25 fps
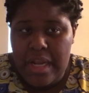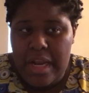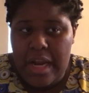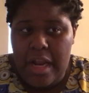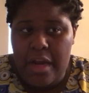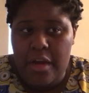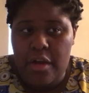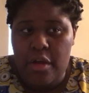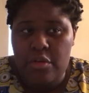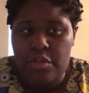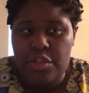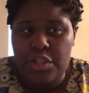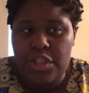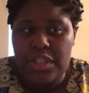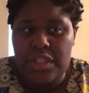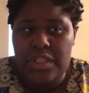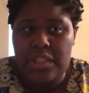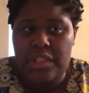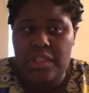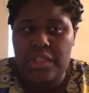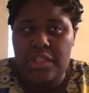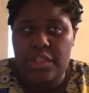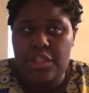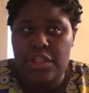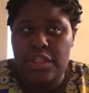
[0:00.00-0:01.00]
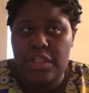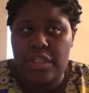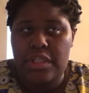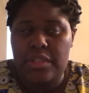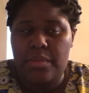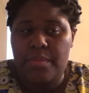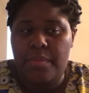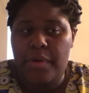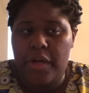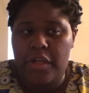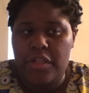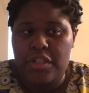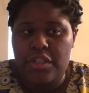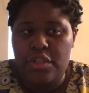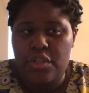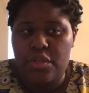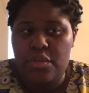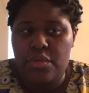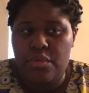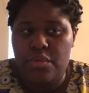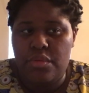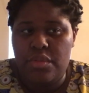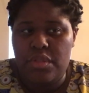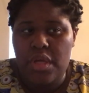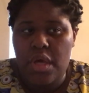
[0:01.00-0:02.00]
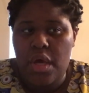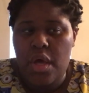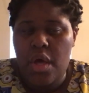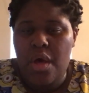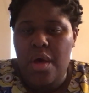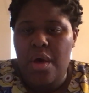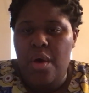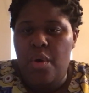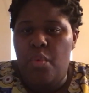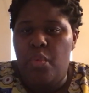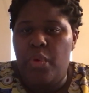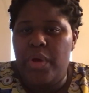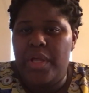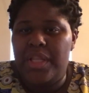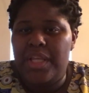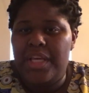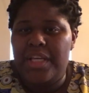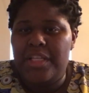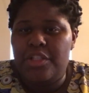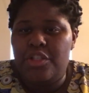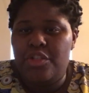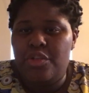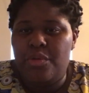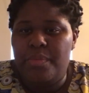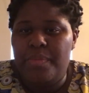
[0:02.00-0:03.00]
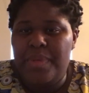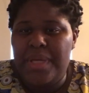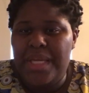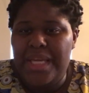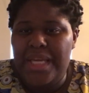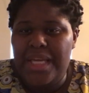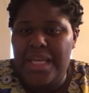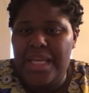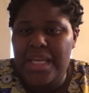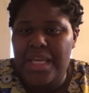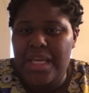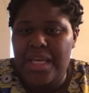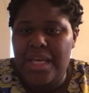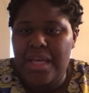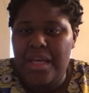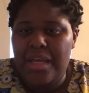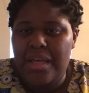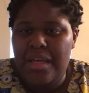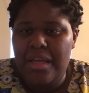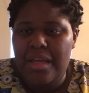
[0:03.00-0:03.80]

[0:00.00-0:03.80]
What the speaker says: and I know she's a person who's willing to be